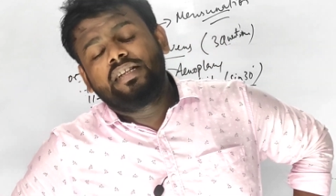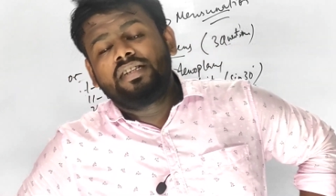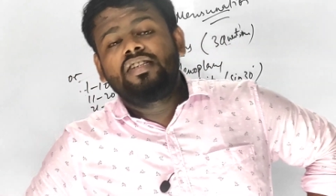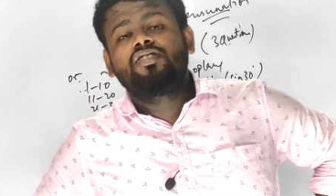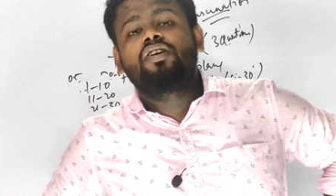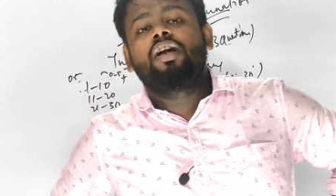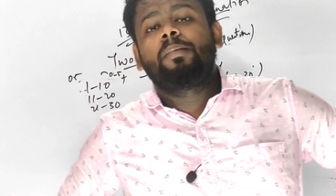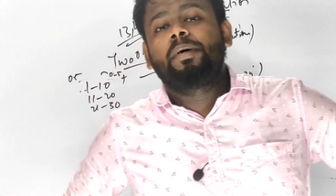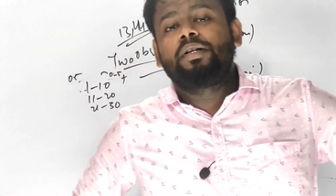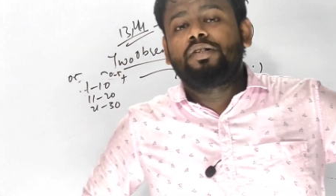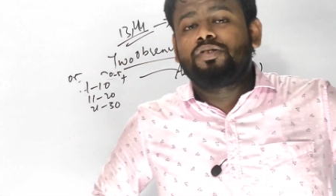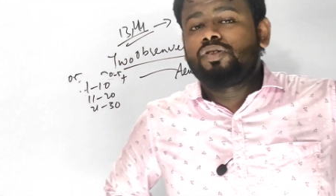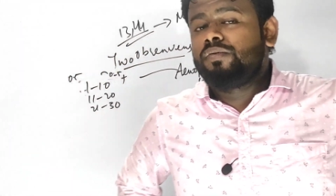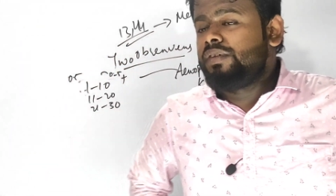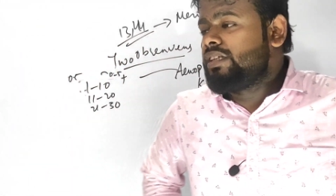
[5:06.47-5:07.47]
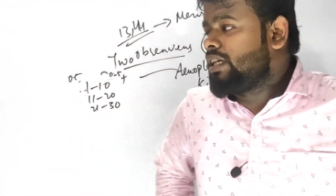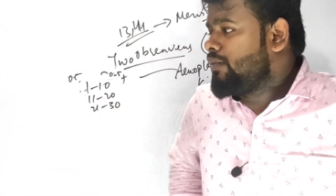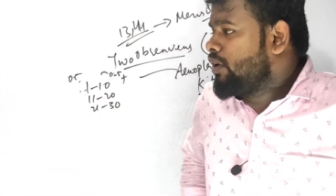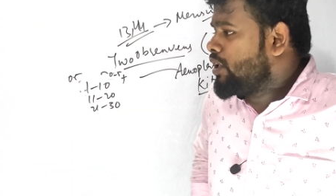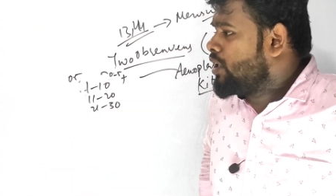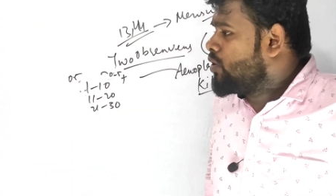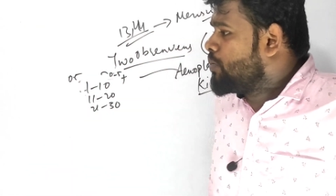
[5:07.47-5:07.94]
This is all about the show which I
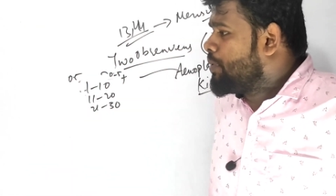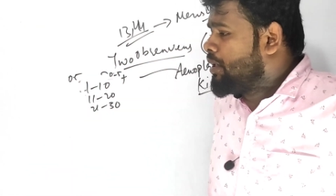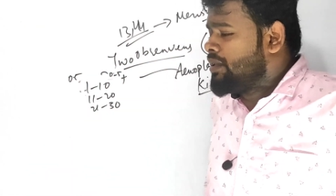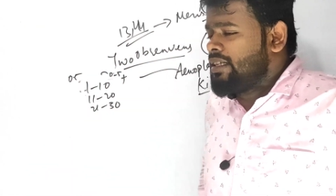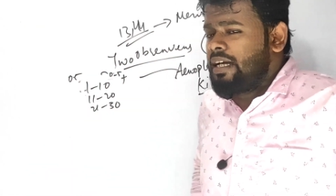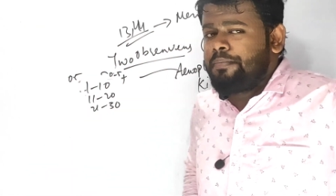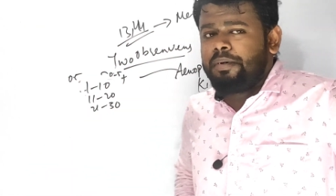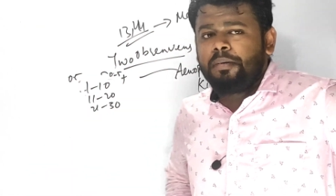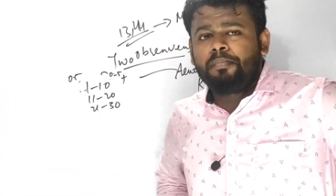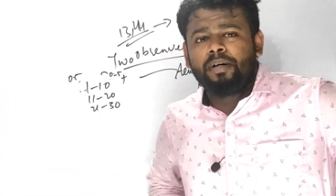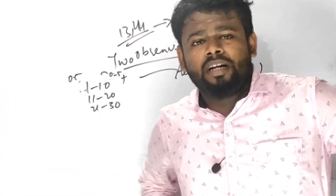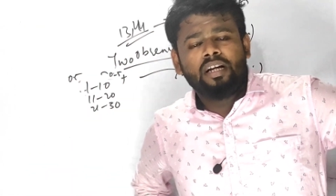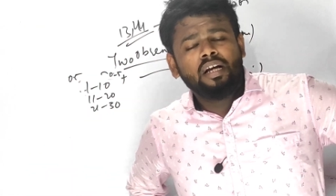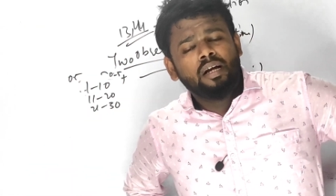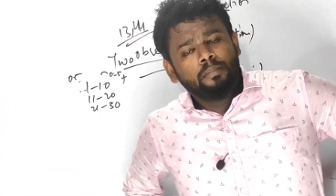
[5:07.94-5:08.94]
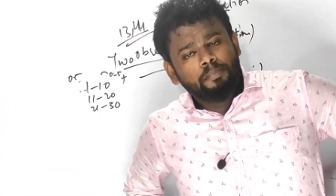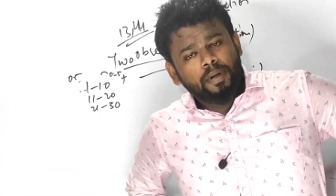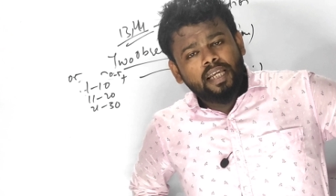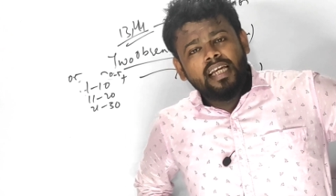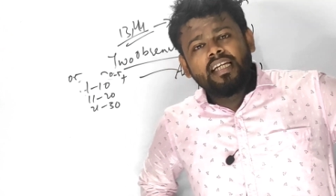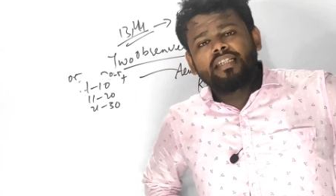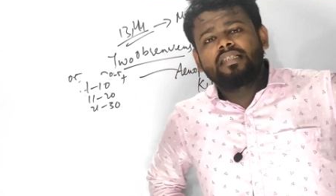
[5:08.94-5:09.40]
wanted to say, people,
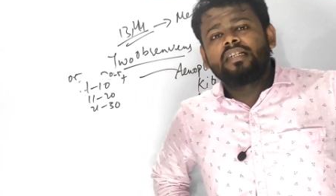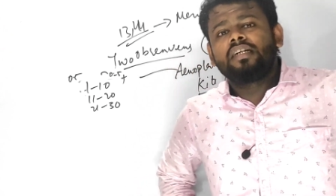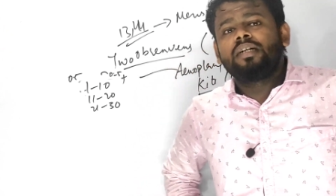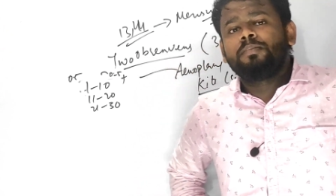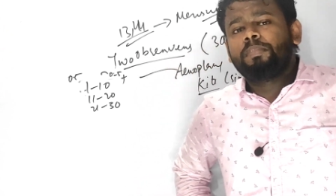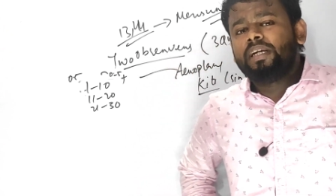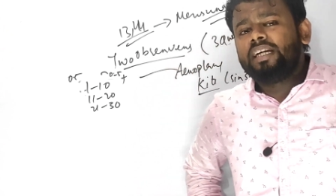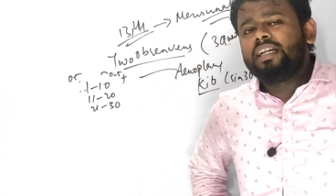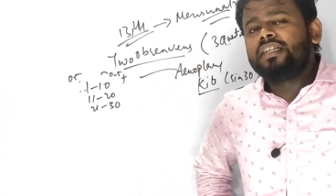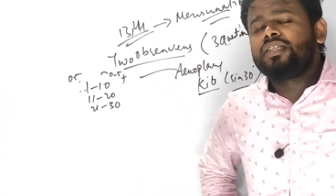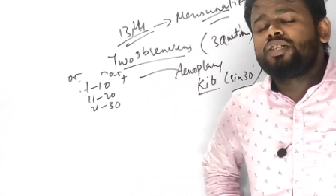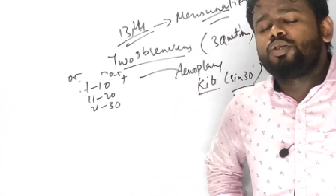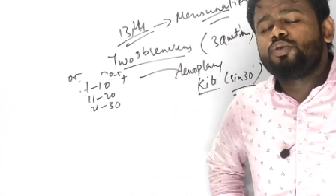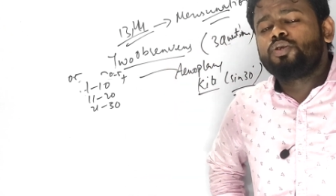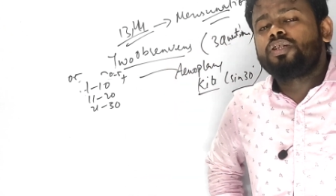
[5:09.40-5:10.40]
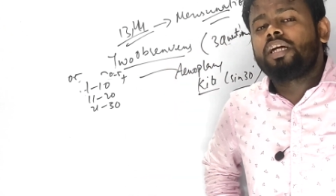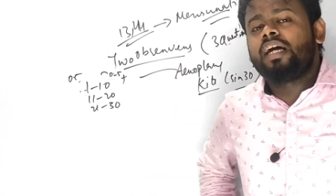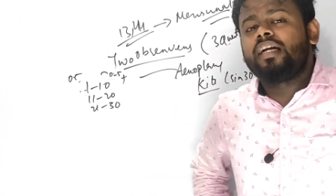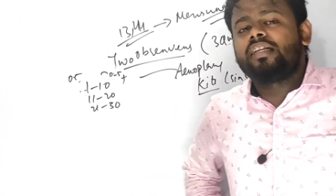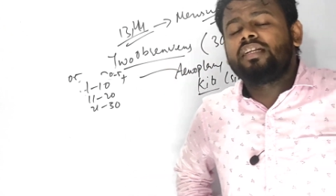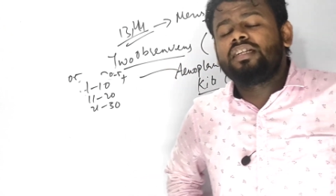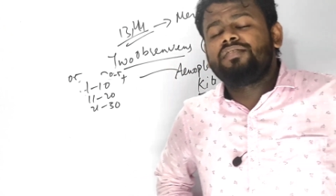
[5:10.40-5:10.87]
please do
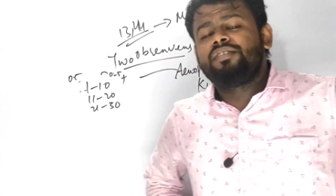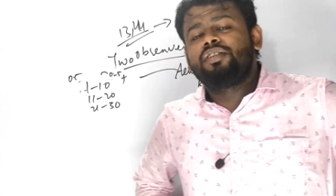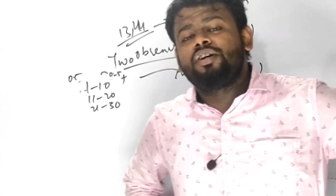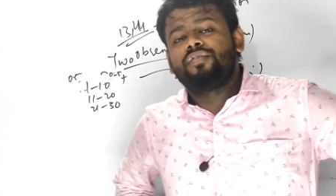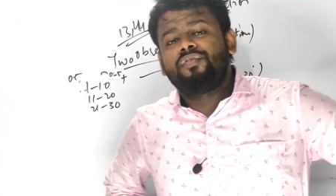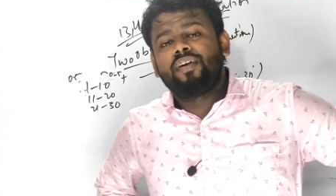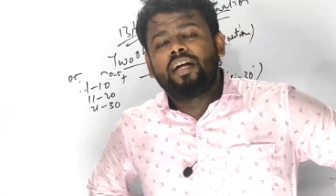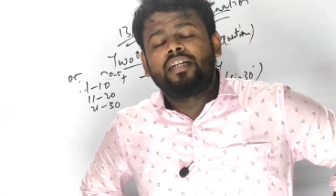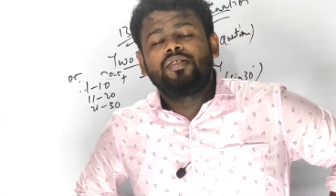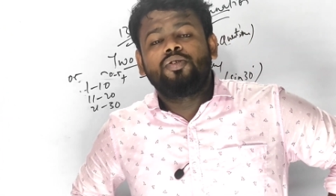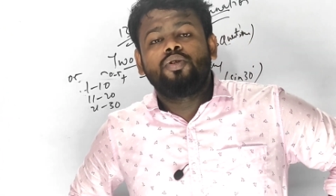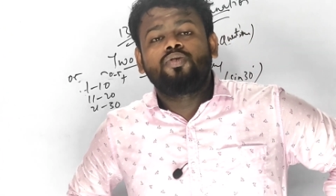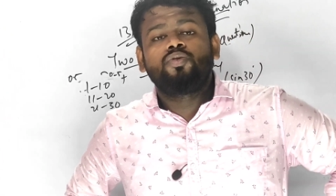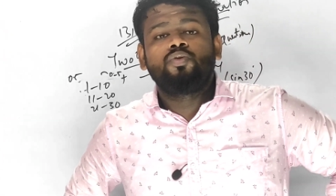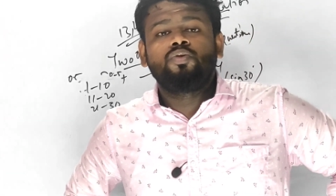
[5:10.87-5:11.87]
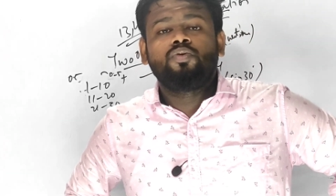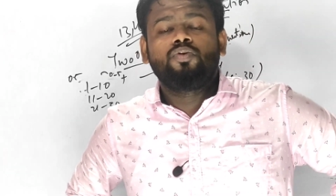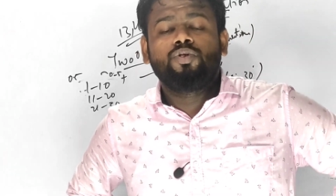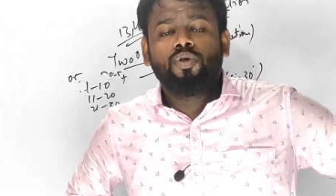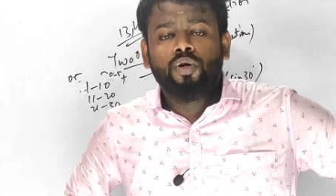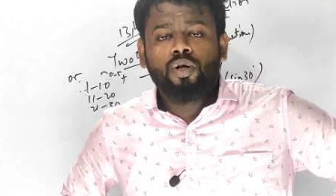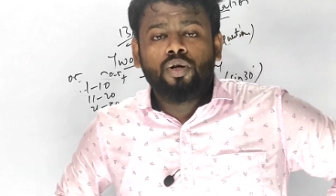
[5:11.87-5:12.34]
share this with your friends, those
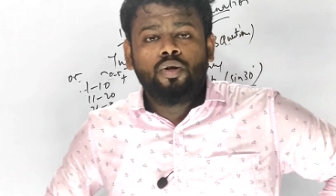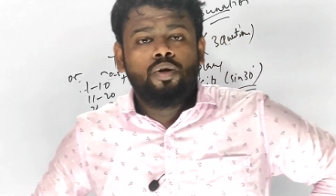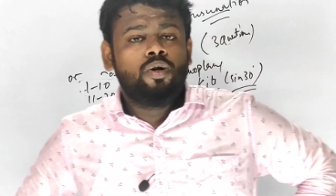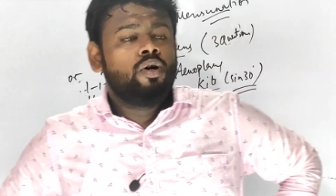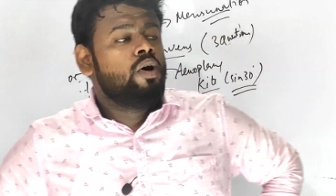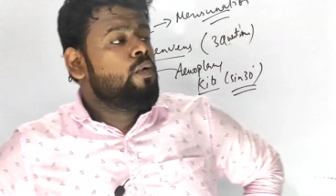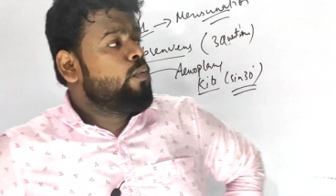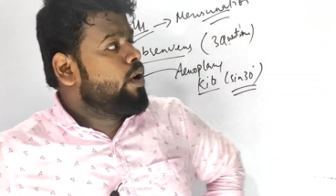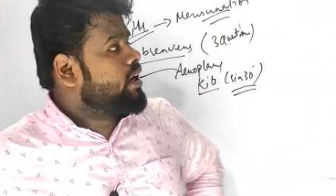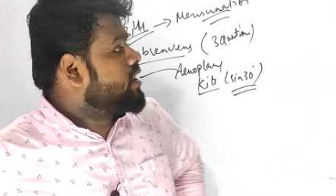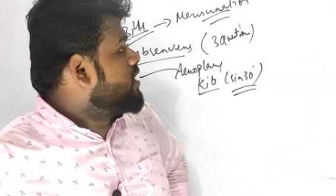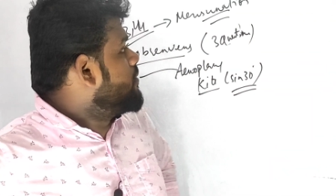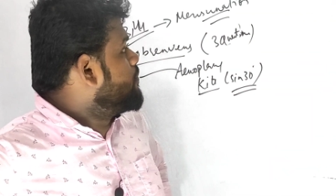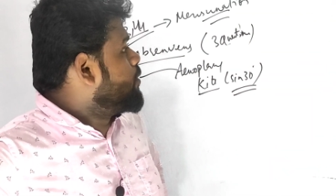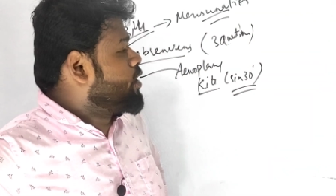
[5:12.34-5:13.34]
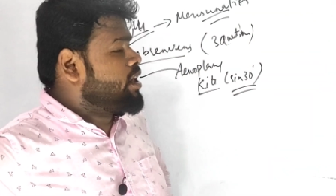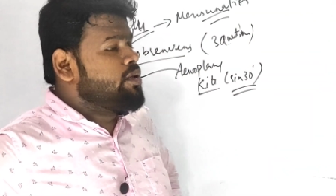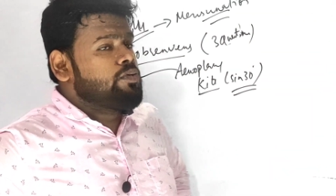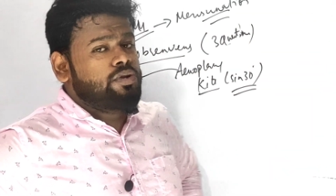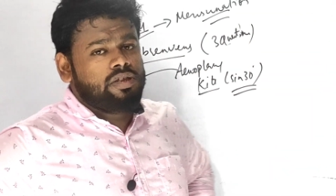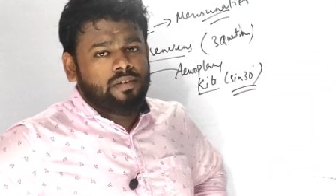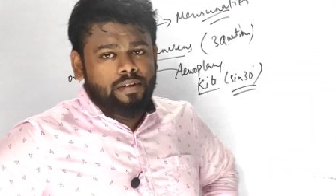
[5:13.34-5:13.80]
who don't know what are the important
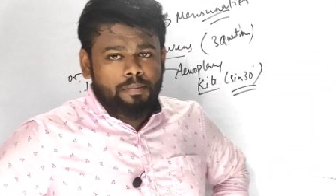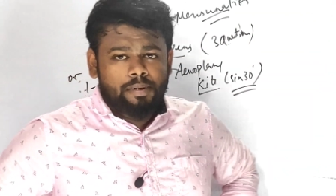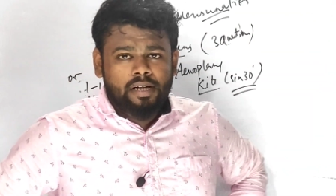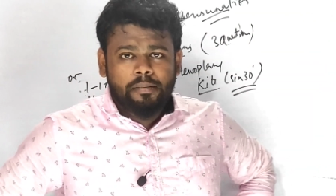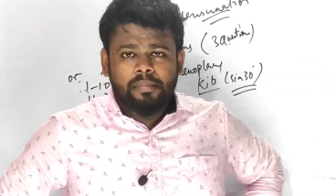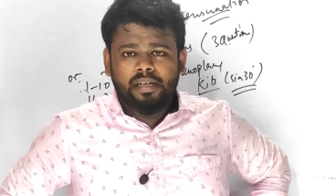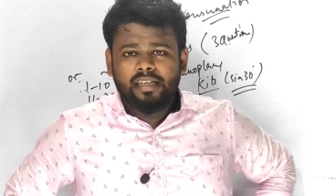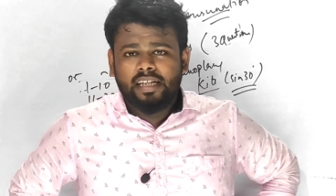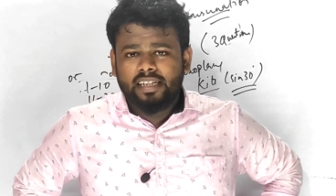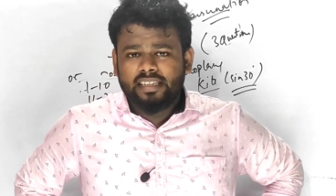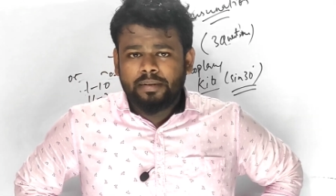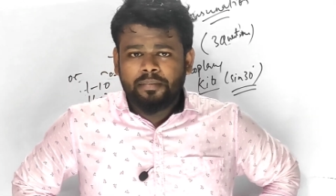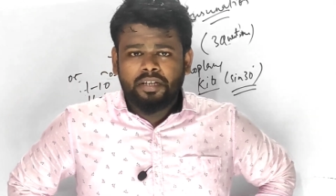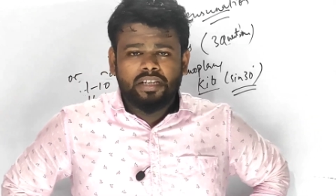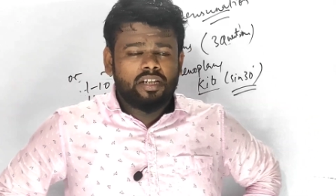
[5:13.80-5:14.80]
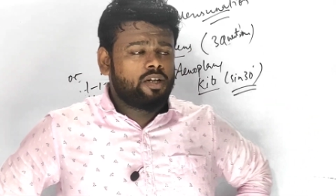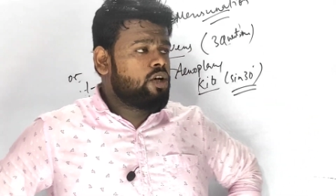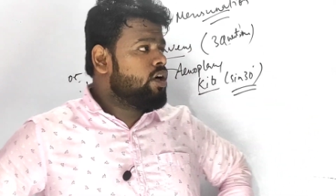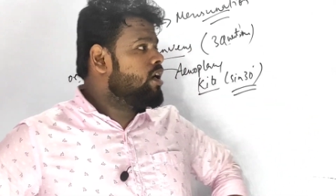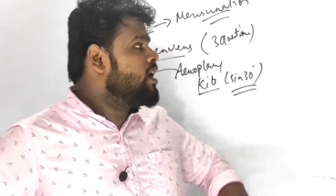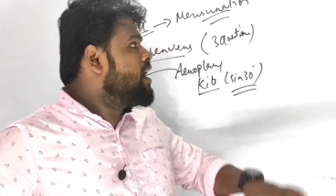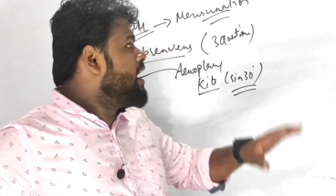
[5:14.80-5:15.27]
questions will be coming in the examination
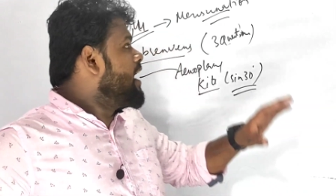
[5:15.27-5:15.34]
hall.